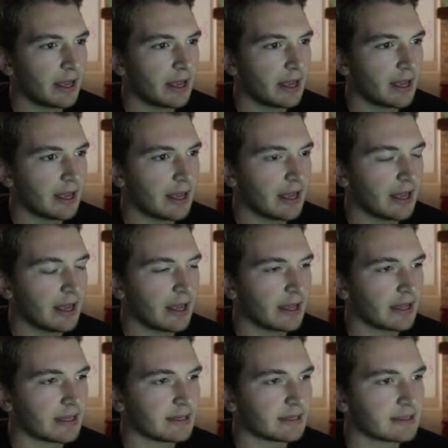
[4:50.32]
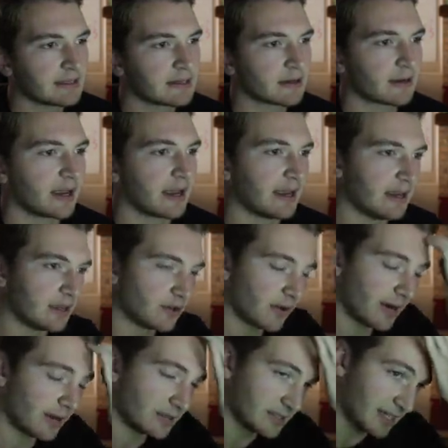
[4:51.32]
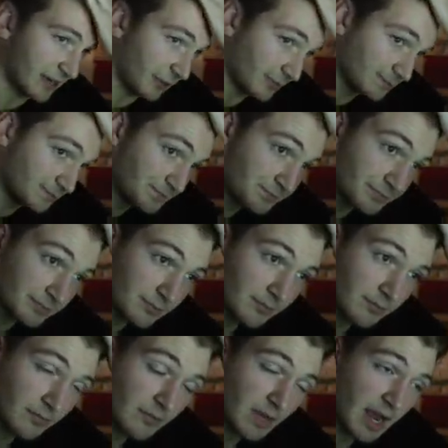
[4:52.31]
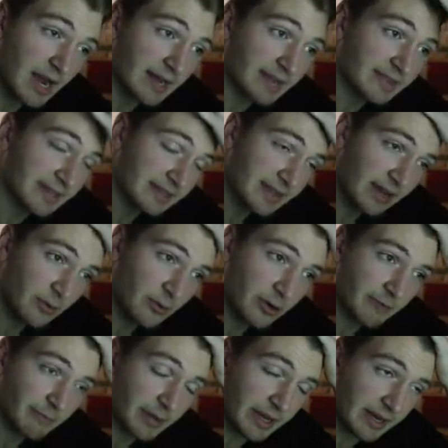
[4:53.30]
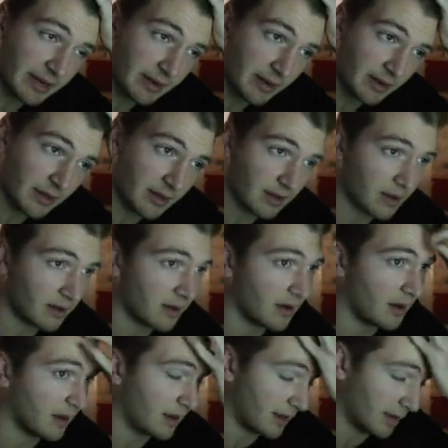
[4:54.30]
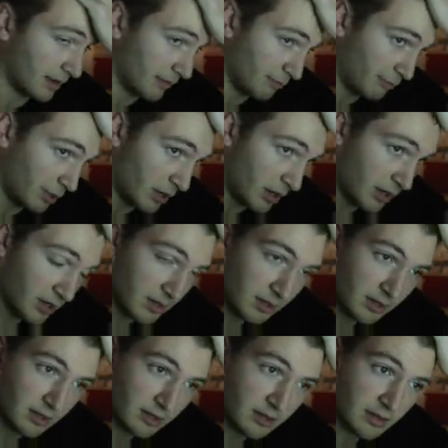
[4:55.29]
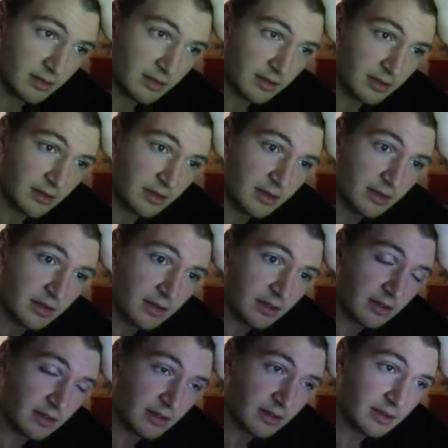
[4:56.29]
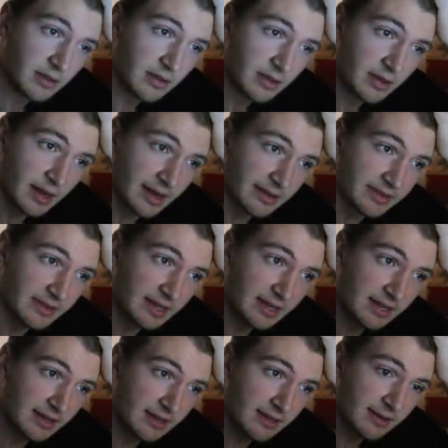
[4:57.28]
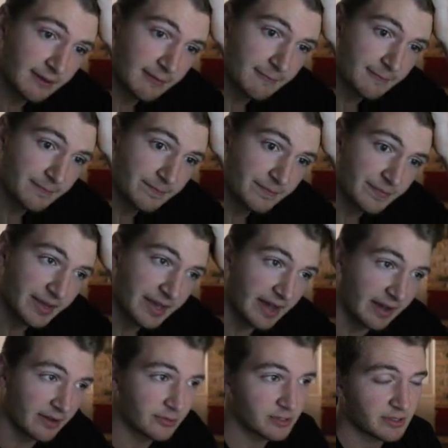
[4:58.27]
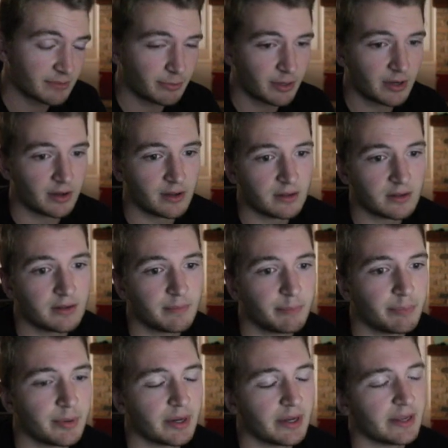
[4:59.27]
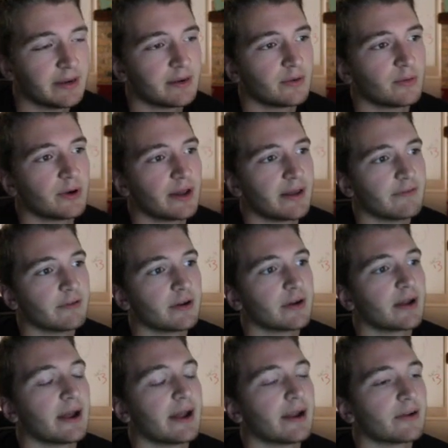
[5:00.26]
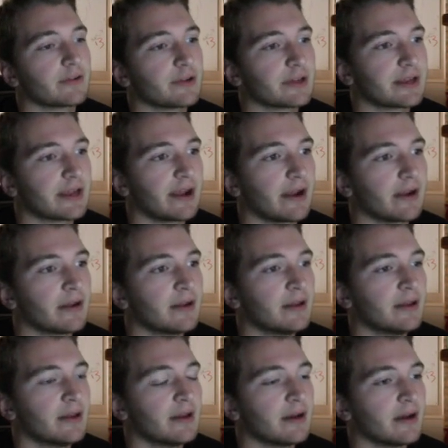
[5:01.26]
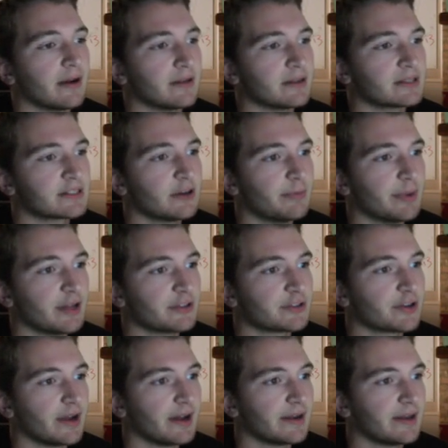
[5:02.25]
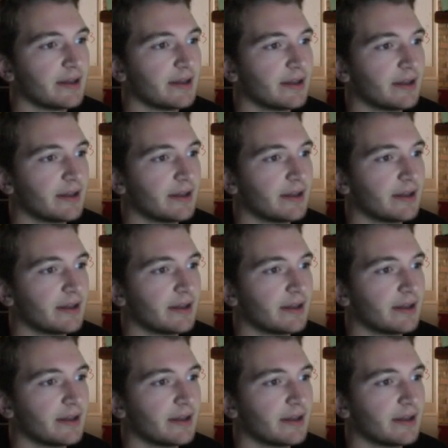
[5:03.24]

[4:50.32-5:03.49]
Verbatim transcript: And, okay, he grounds out. I think that would have been a ball. I think, yeah, it was a ball. but whatever. I don't really care. All right, let's go Beltran.